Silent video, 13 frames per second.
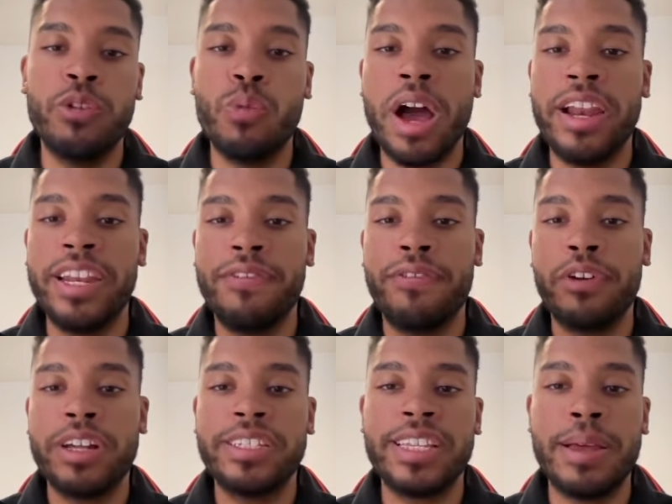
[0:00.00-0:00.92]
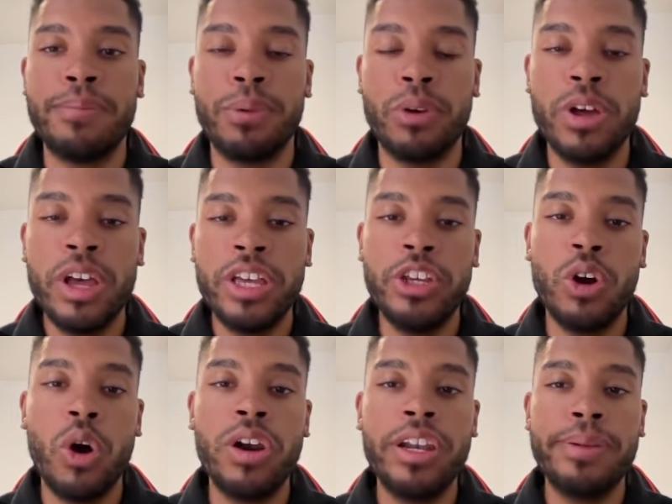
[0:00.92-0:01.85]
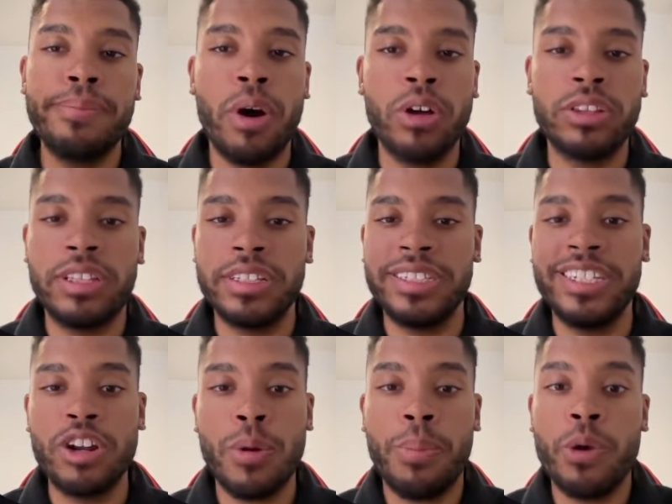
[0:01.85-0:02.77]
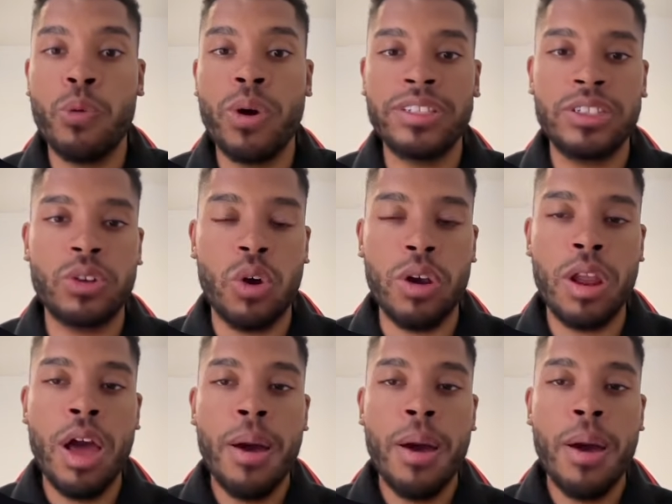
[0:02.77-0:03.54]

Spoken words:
While if, for example, you only bought 0.1 SOL,